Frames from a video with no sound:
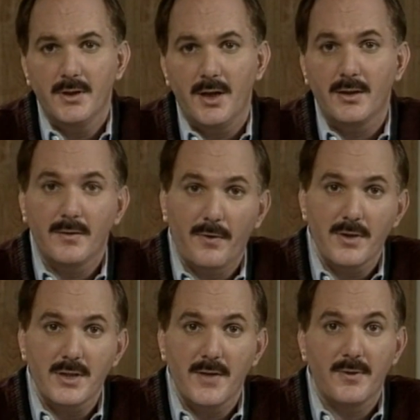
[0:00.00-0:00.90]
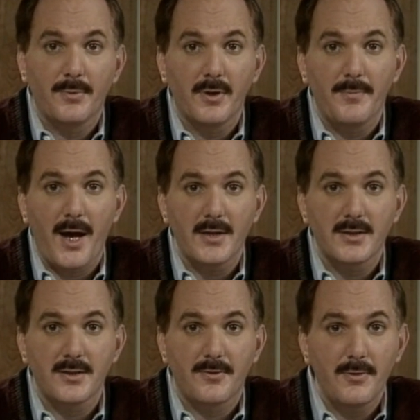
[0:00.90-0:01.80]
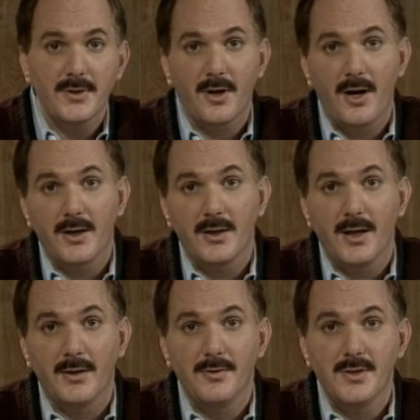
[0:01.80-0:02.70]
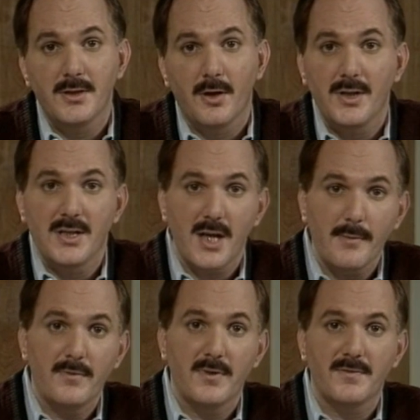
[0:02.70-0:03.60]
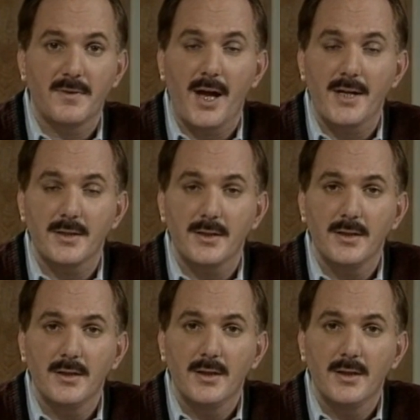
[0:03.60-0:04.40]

And conversely, if the bullet passes through the target and loses only some of its velocity,